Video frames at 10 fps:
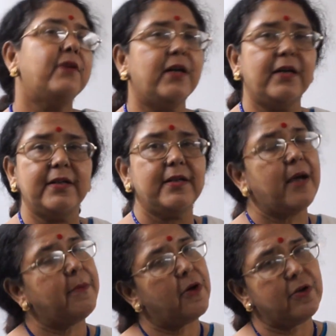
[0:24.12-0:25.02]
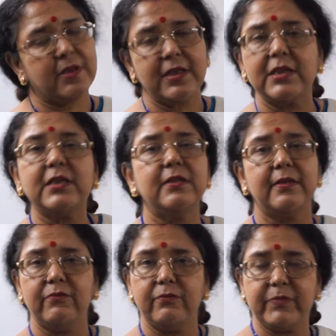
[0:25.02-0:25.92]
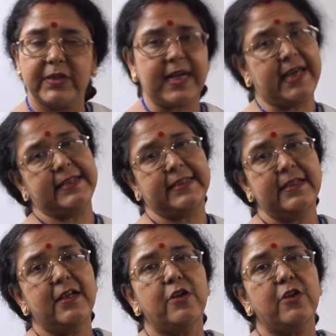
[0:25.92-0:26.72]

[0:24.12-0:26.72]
heard about these shares.